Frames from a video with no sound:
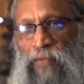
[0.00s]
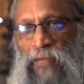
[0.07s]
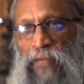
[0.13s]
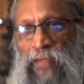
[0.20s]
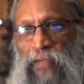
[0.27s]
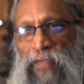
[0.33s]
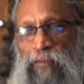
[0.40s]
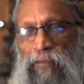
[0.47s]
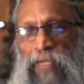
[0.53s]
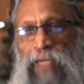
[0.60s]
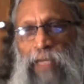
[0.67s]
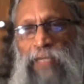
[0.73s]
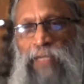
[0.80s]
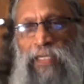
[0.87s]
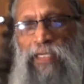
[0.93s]

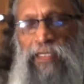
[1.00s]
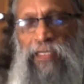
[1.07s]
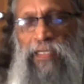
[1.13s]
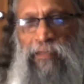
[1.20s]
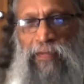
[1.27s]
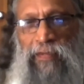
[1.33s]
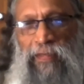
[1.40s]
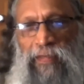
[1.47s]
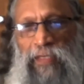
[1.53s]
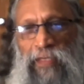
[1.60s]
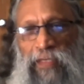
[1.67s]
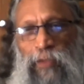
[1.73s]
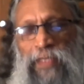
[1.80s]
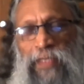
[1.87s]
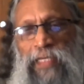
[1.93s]
Maybe it
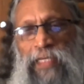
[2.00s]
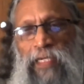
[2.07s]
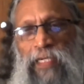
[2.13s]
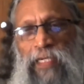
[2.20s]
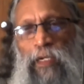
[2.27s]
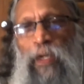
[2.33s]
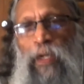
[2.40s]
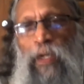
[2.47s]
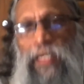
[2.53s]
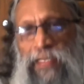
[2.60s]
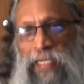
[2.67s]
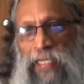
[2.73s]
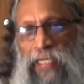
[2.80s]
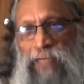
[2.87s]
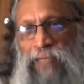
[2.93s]
will take a longer
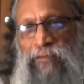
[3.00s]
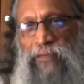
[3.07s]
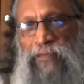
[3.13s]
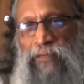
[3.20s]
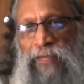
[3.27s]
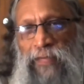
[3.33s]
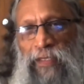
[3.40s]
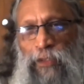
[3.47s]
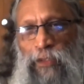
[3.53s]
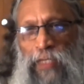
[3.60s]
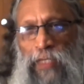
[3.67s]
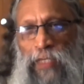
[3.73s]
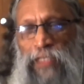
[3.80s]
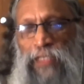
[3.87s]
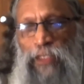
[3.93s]
time to
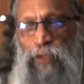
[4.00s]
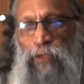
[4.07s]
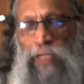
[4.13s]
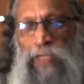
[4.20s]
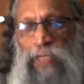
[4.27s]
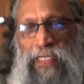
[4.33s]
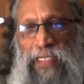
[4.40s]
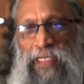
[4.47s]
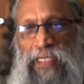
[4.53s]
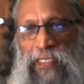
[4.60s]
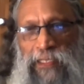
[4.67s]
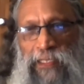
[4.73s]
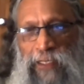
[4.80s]
get into that condition.